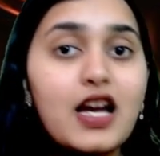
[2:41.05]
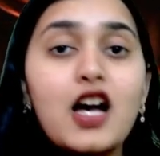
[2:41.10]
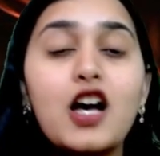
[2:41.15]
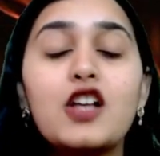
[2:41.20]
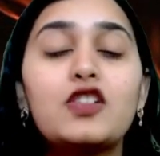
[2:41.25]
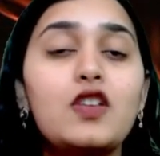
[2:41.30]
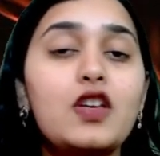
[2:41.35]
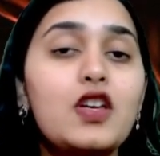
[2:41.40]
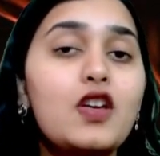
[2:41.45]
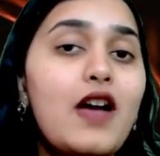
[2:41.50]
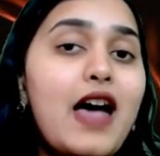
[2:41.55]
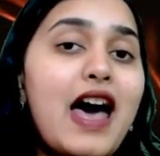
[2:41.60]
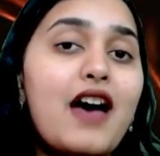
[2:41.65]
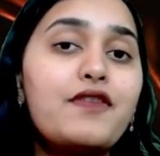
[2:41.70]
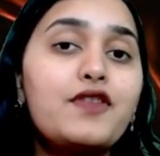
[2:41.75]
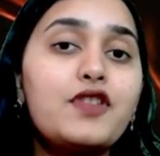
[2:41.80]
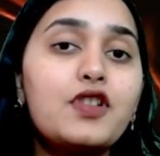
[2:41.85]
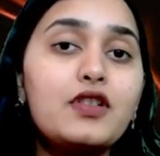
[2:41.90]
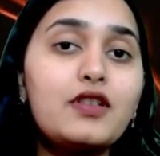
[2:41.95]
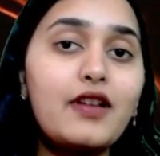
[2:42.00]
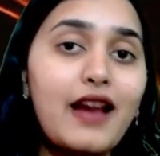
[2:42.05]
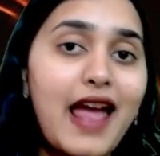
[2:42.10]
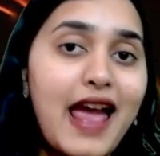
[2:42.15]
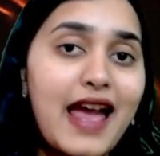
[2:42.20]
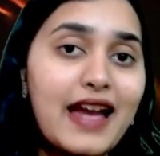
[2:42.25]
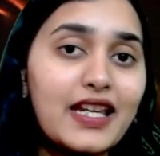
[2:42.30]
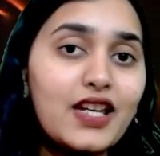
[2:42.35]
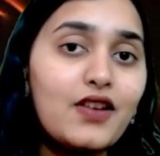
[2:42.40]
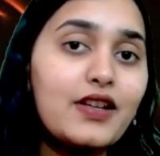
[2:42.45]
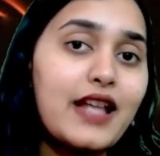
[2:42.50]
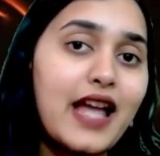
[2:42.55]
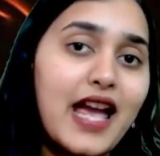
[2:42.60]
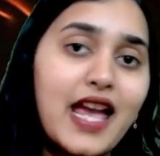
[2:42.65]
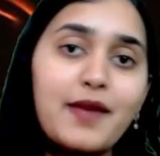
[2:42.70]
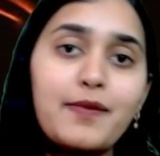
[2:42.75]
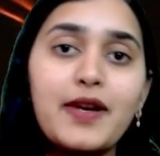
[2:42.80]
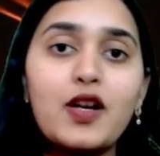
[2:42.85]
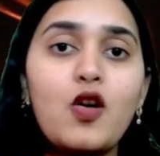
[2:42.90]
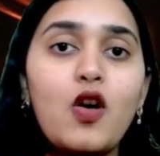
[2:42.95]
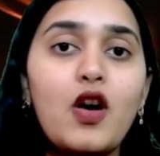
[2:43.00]
So you have to track your time
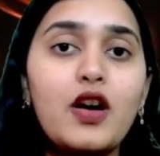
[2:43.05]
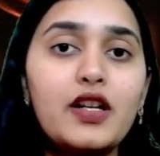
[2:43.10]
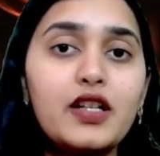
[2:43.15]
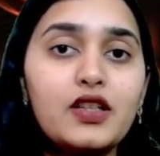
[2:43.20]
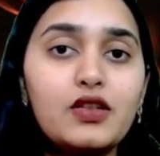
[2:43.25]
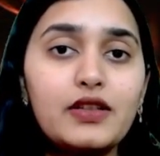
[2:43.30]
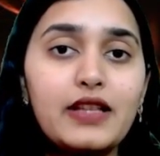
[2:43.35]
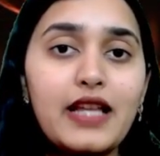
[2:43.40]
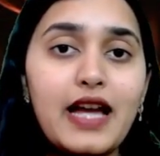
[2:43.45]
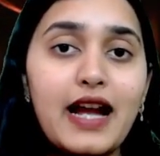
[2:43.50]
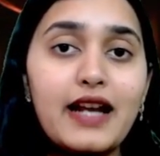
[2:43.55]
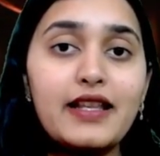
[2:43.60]
according to that,